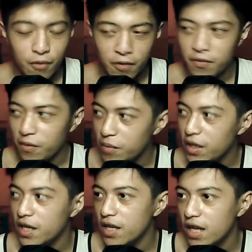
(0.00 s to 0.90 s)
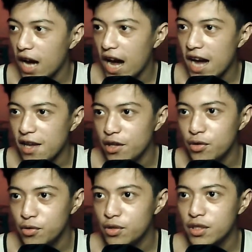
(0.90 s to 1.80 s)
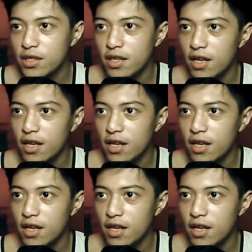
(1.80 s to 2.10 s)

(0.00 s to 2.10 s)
Well, for me, I use